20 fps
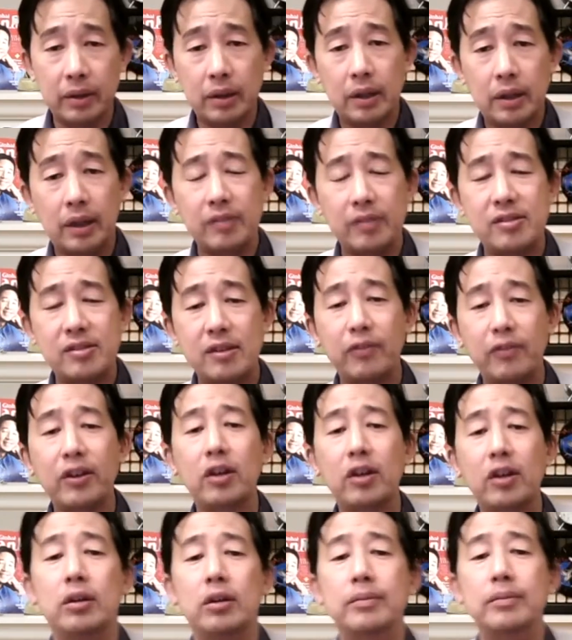It's
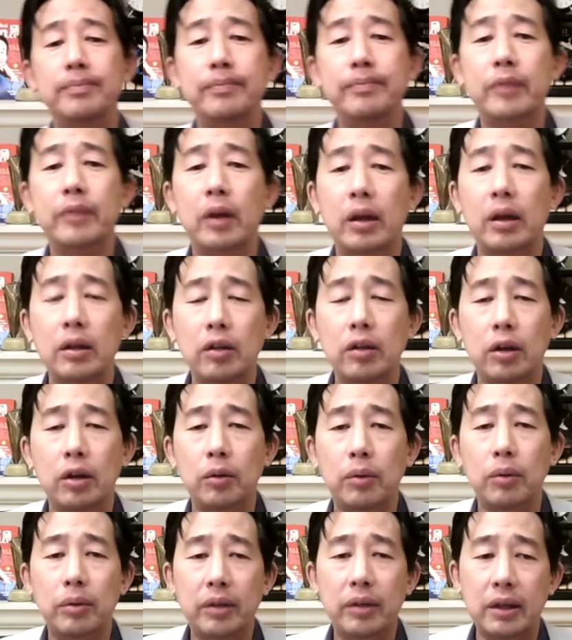difficult. You
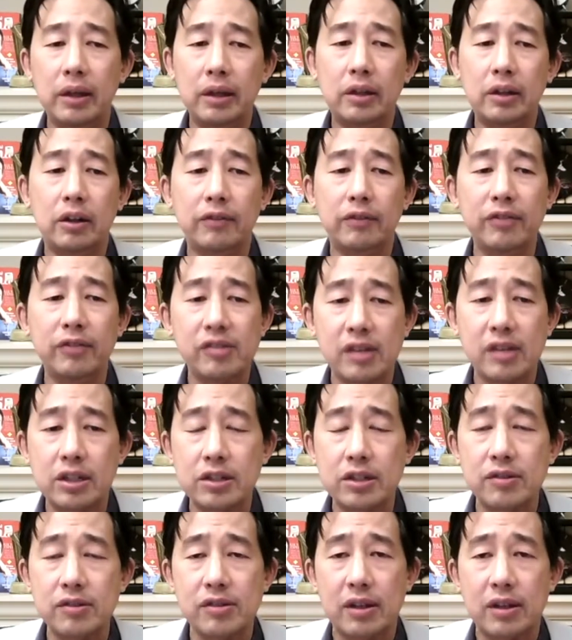know, the
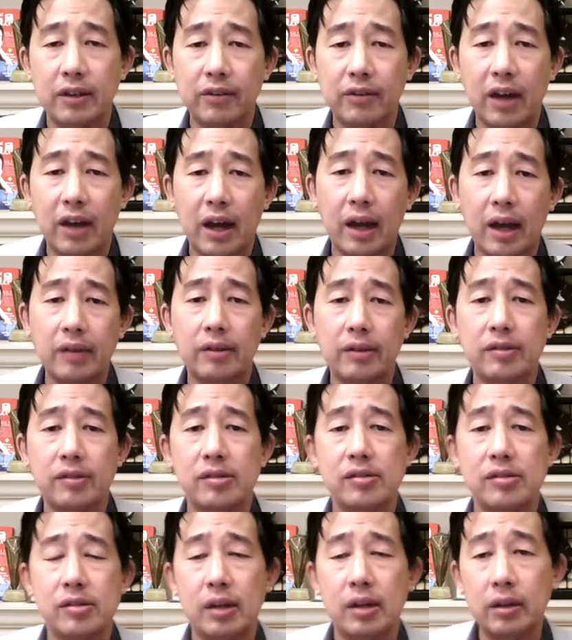conversations that I've had, as I
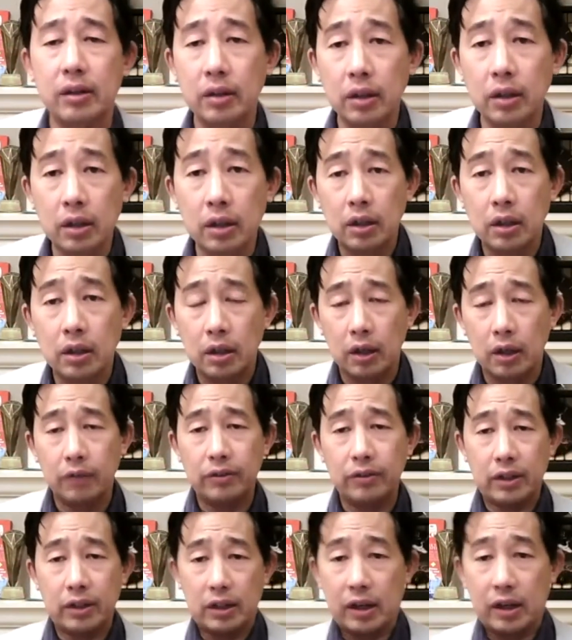said, over
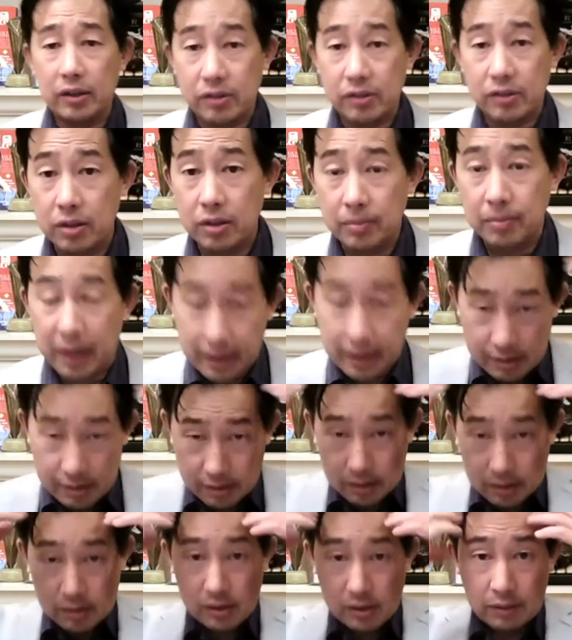the last 2 months,
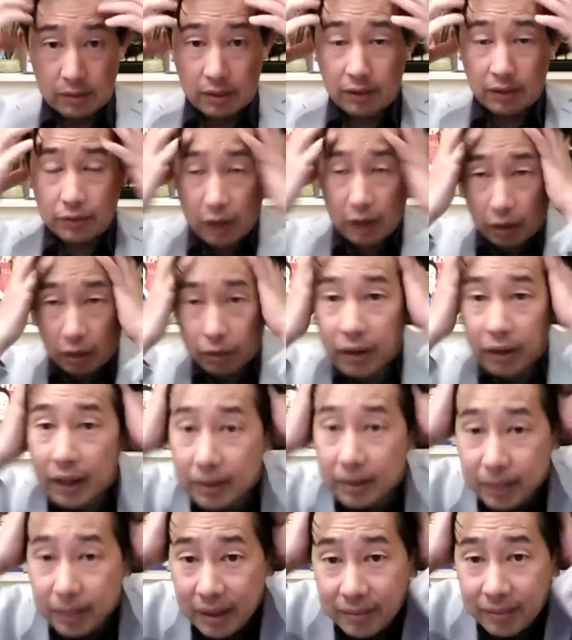because I've not really
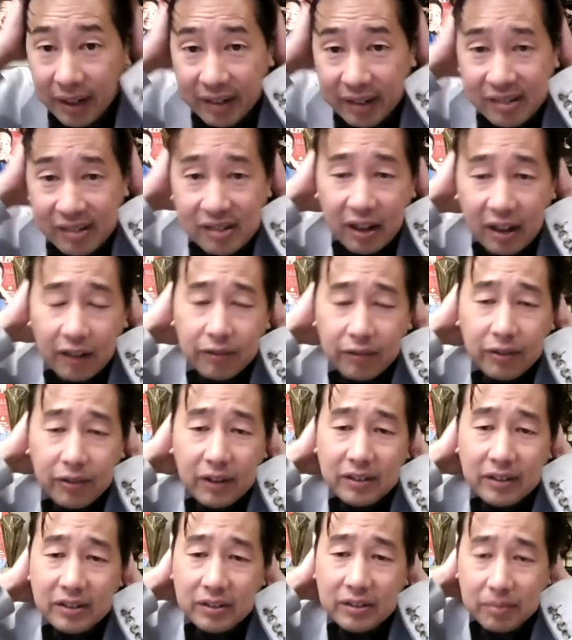been myself,
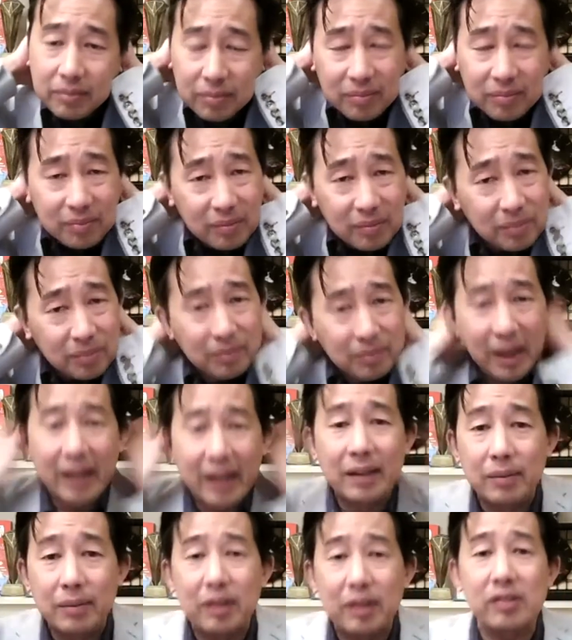
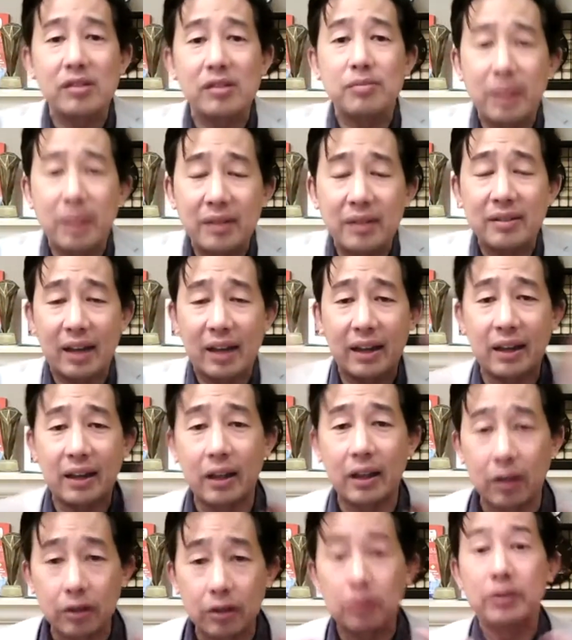mainly because I've been taking
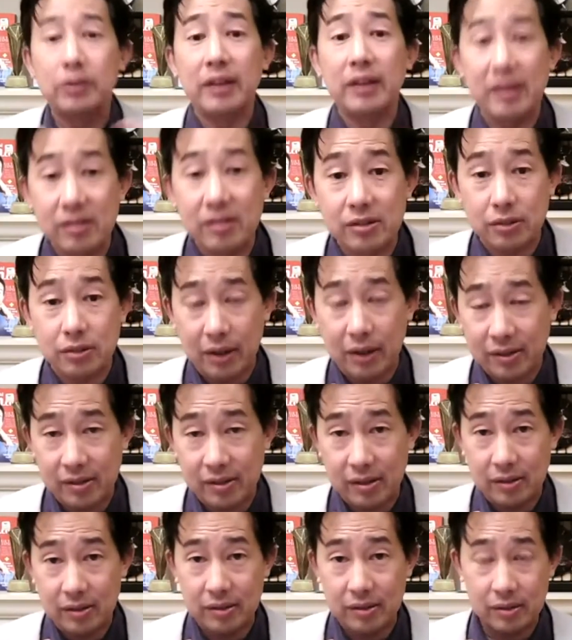on all their
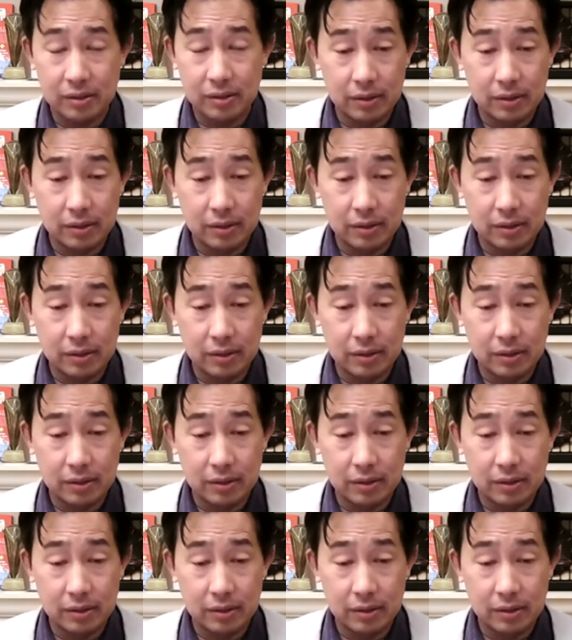stresses.